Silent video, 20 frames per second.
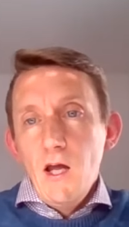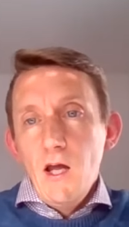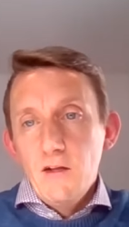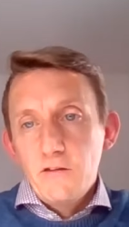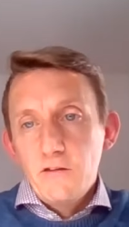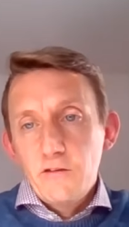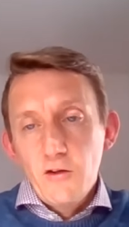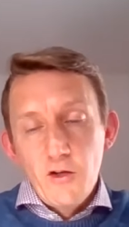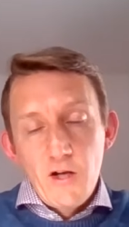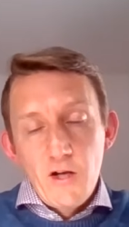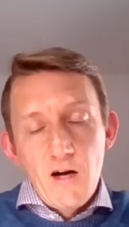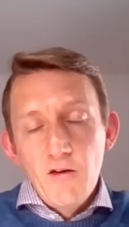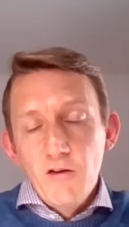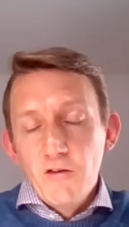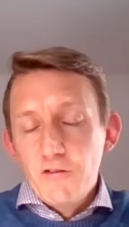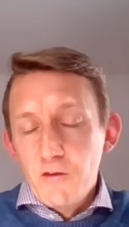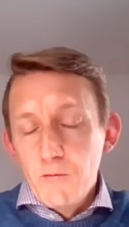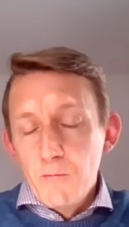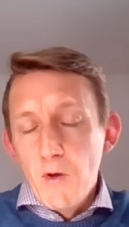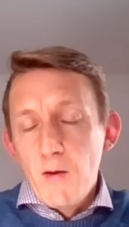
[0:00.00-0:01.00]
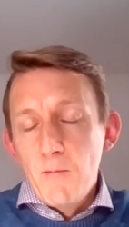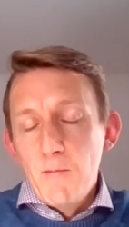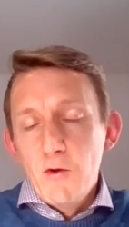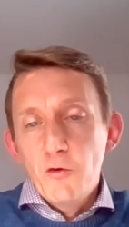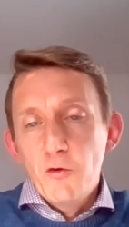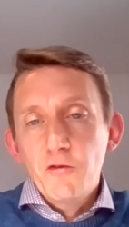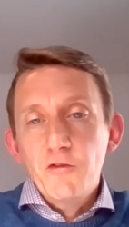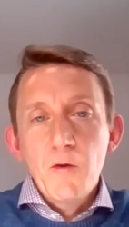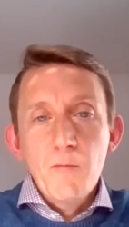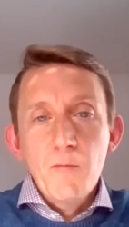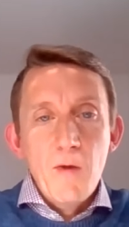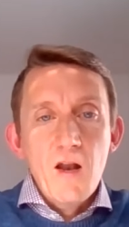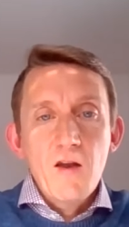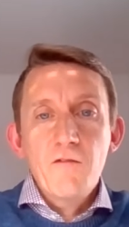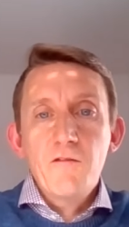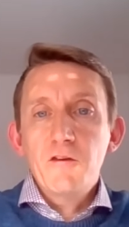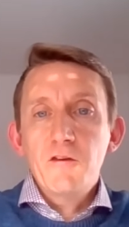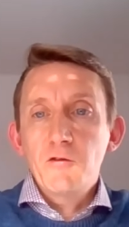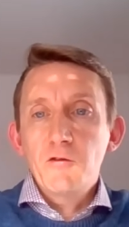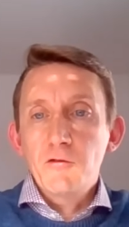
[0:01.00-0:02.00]
in certain areas, it may be also
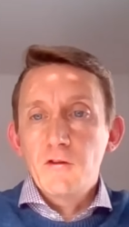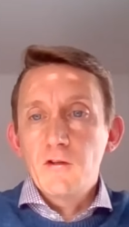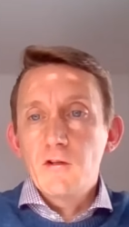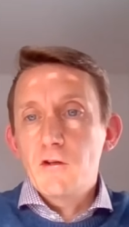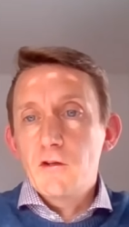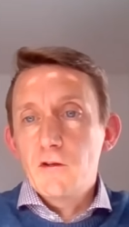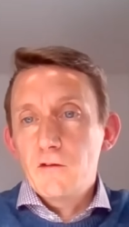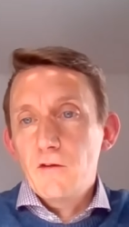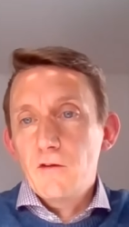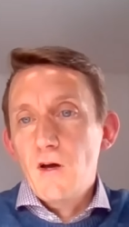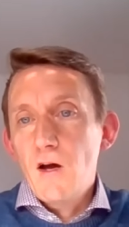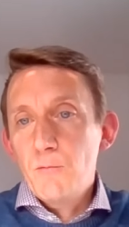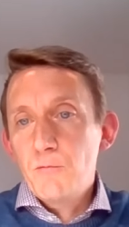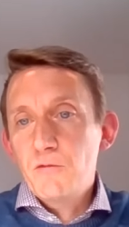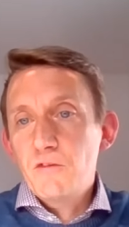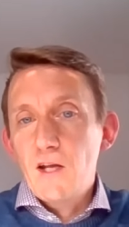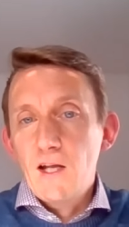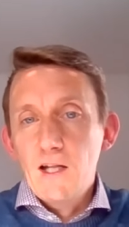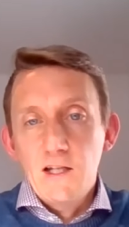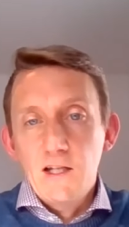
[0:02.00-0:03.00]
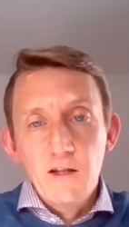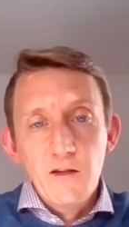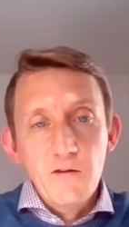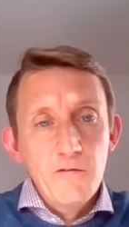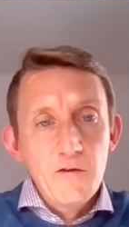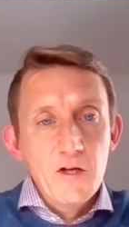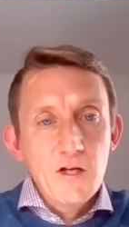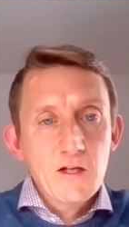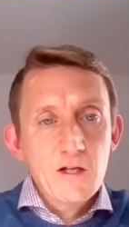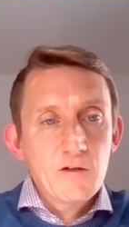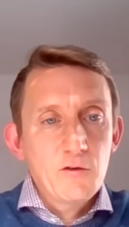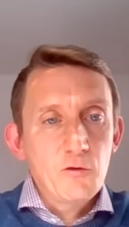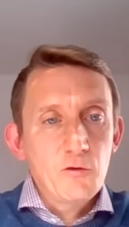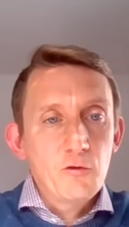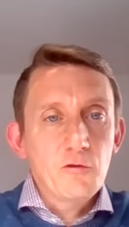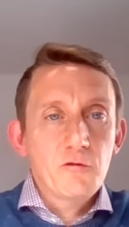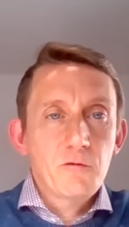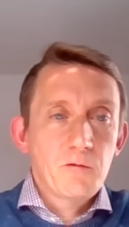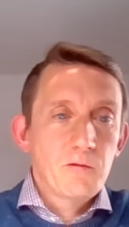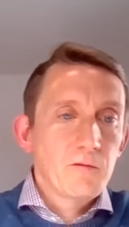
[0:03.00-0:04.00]
beneficial to look at upscaling the
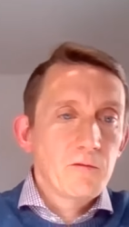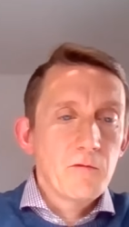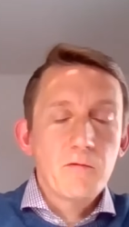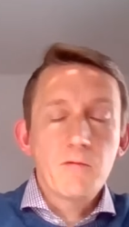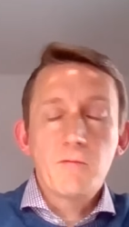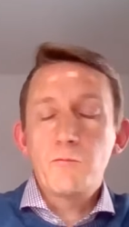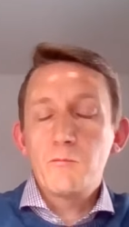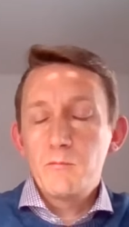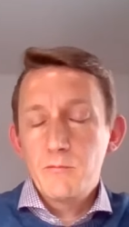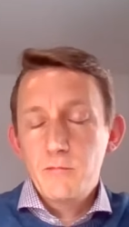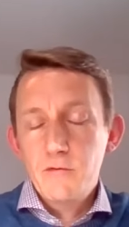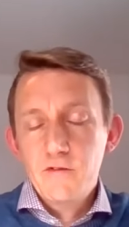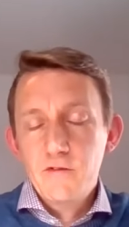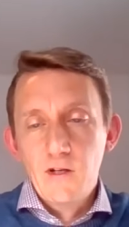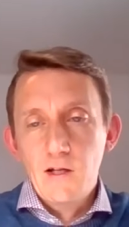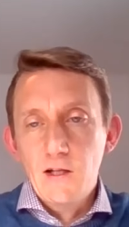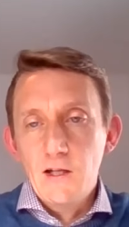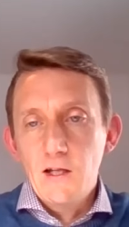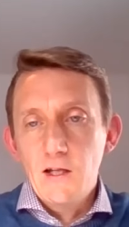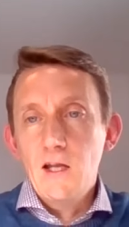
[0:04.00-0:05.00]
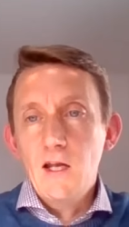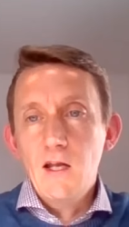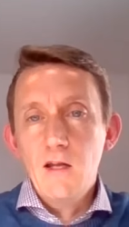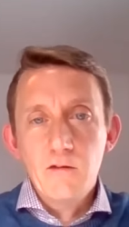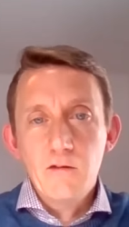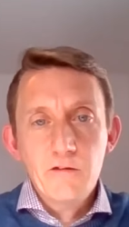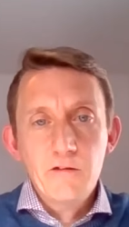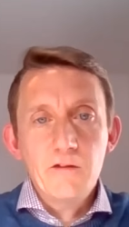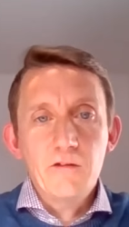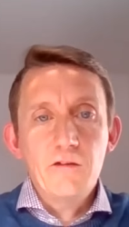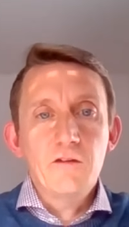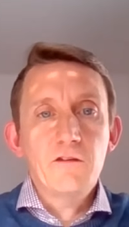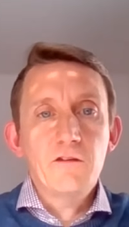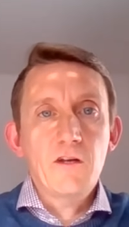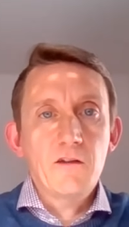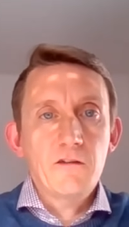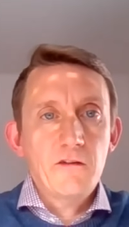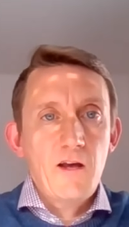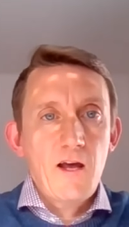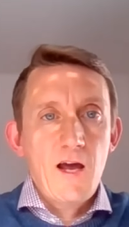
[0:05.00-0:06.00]
vehicles, particularly in, in city
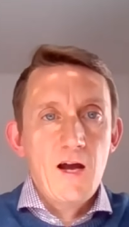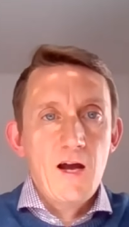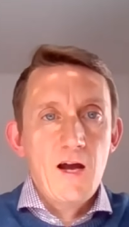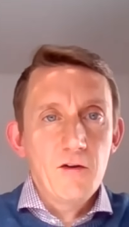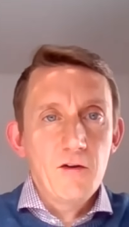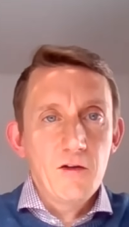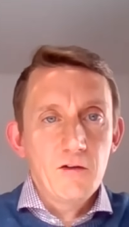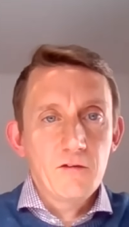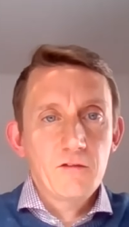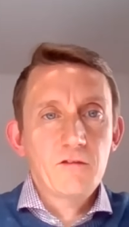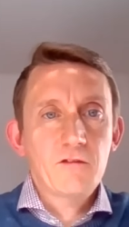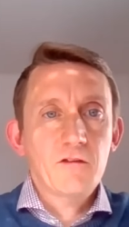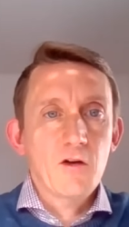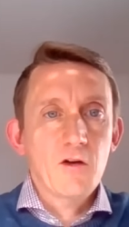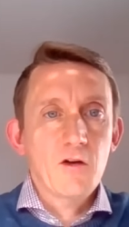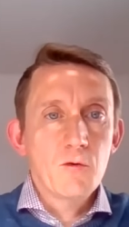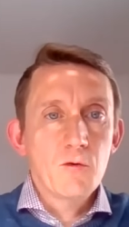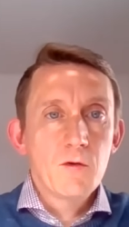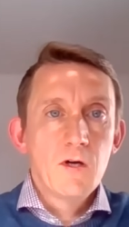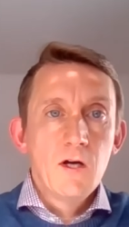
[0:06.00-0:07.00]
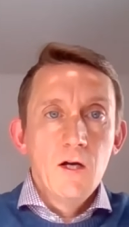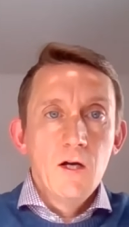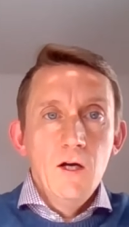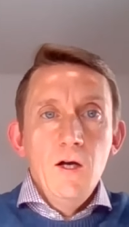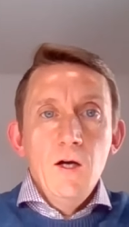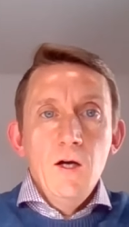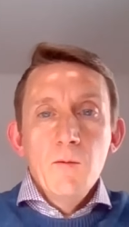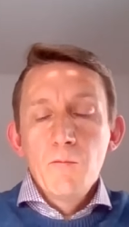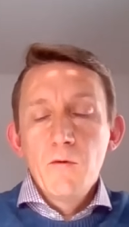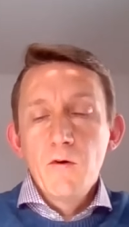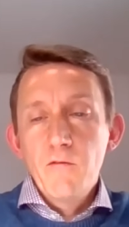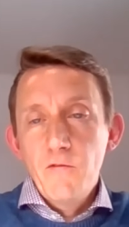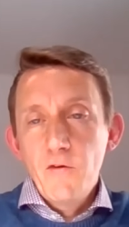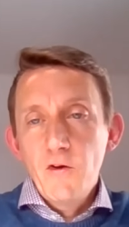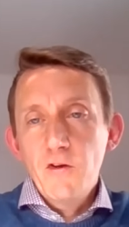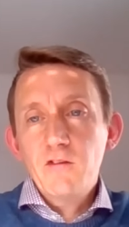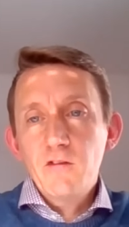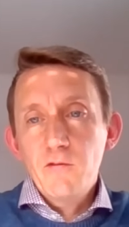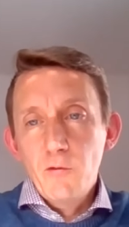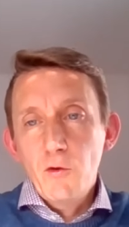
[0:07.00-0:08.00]
centre areas. So but
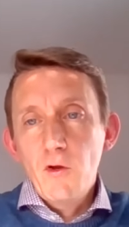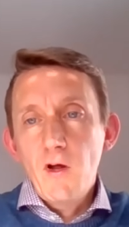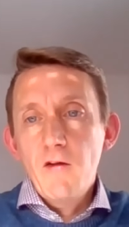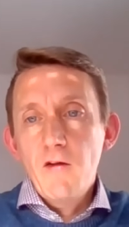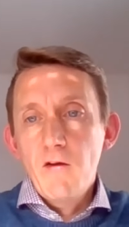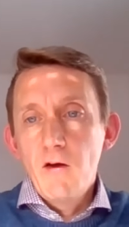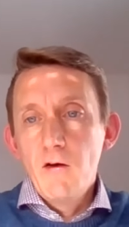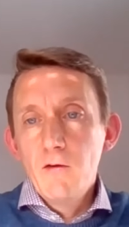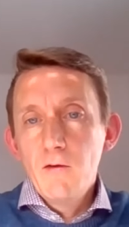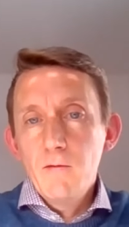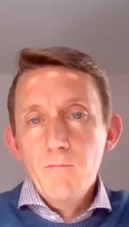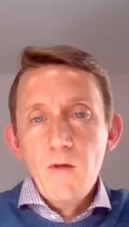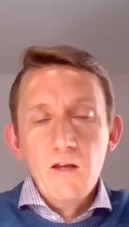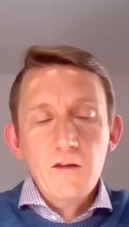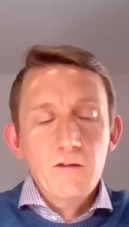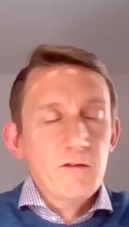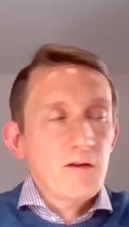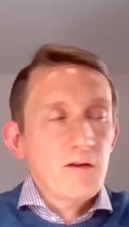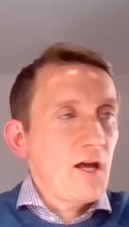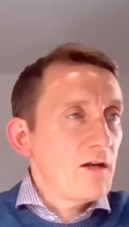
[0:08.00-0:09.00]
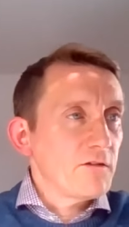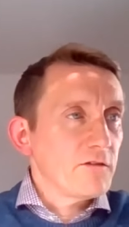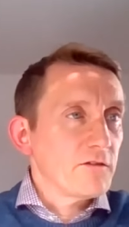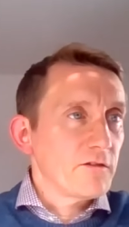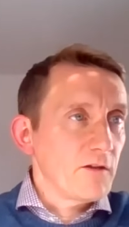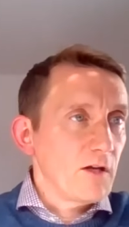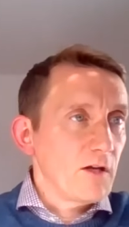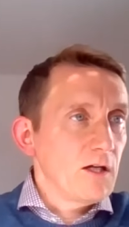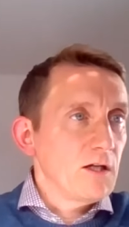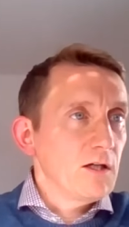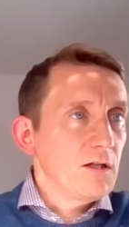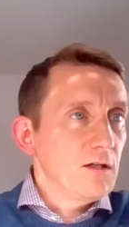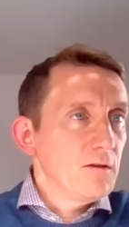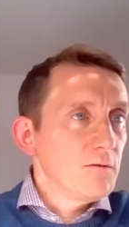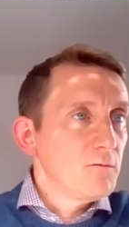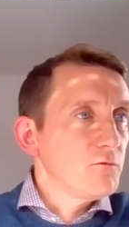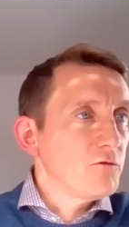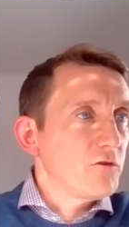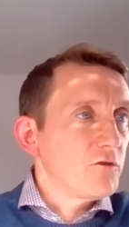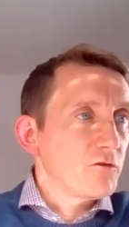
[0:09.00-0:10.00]
first of all, I, as, as
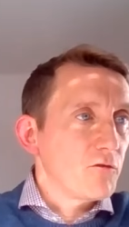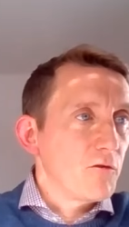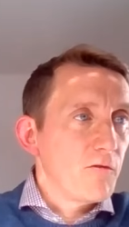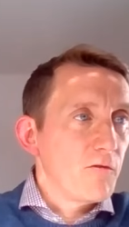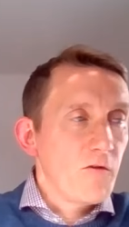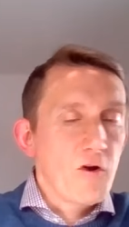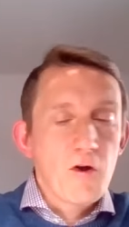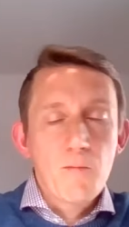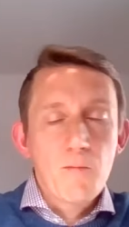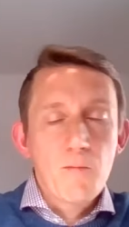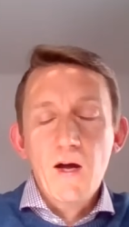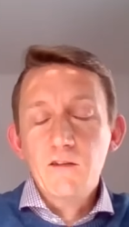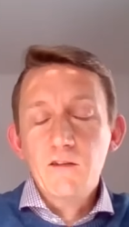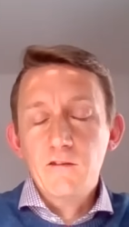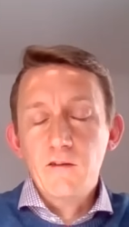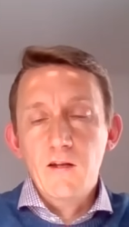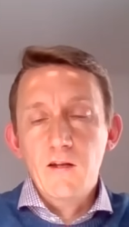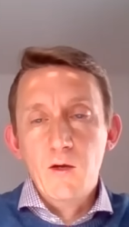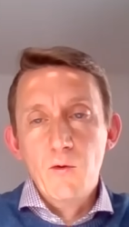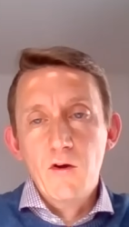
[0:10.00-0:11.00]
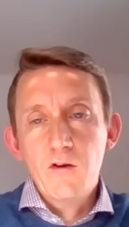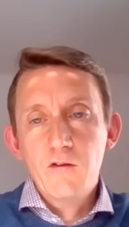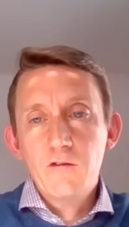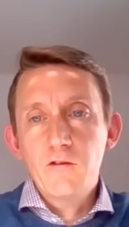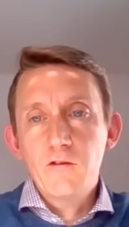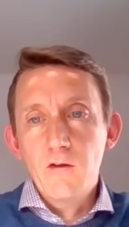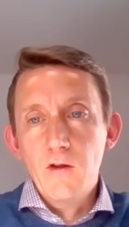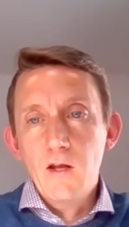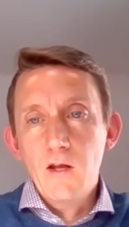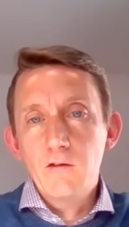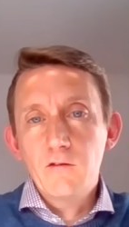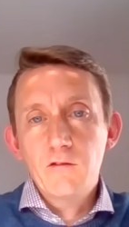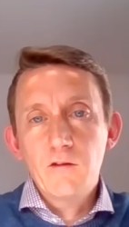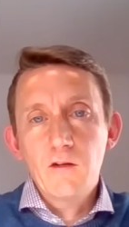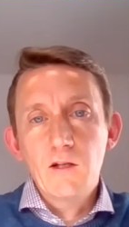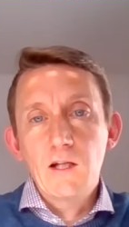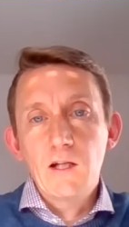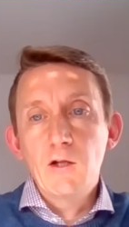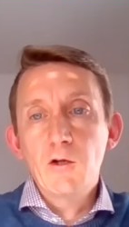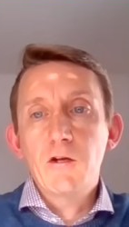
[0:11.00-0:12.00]
uh, just referring back to the question, then
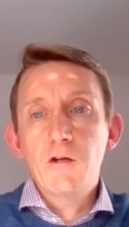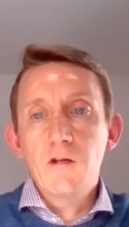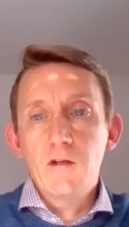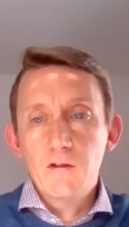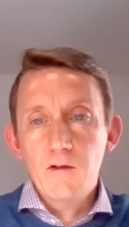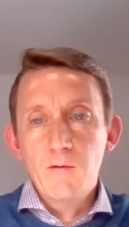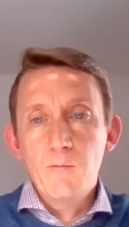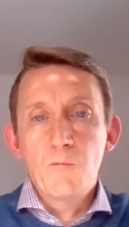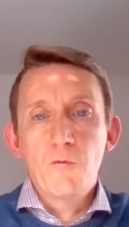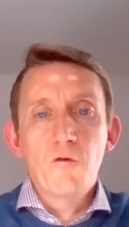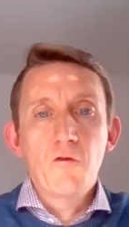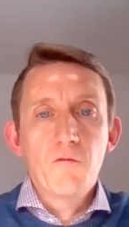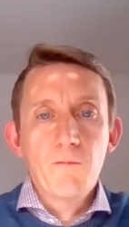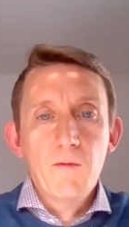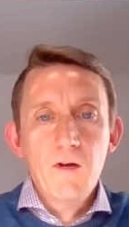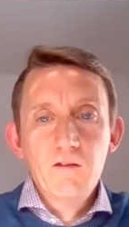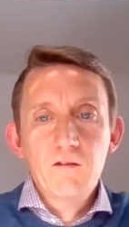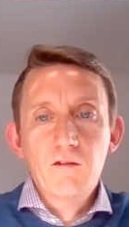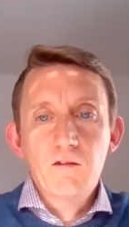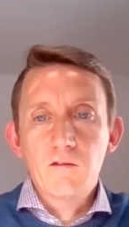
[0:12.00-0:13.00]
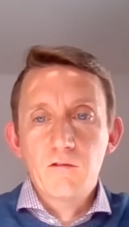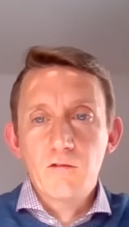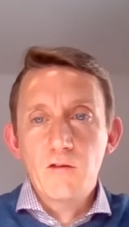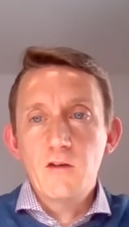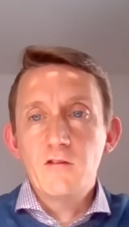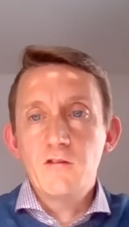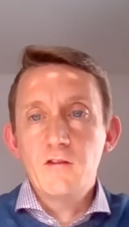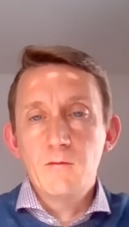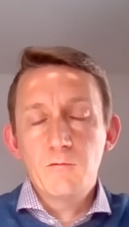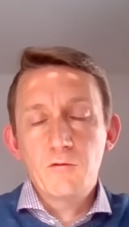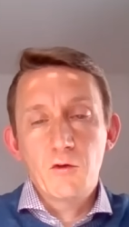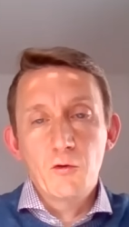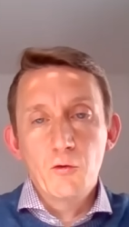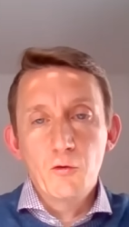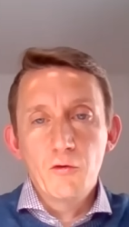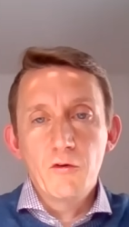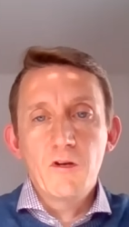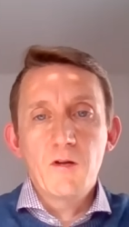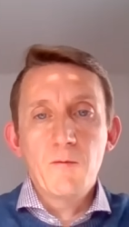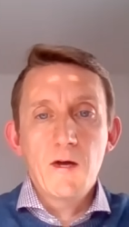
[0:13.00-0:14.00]
certainly looking at improved maintenance regimes could
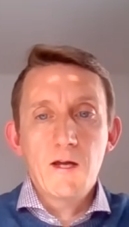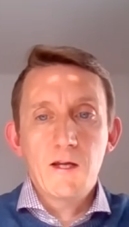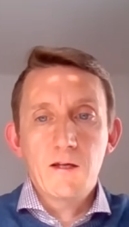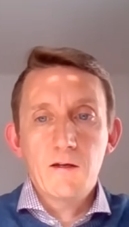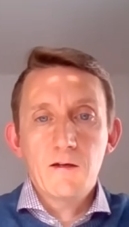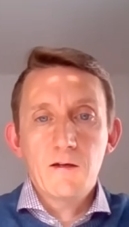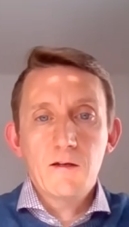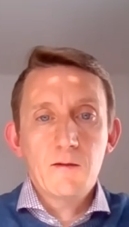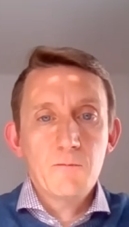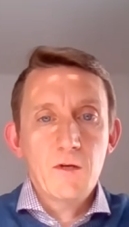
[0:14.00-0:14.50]
already make a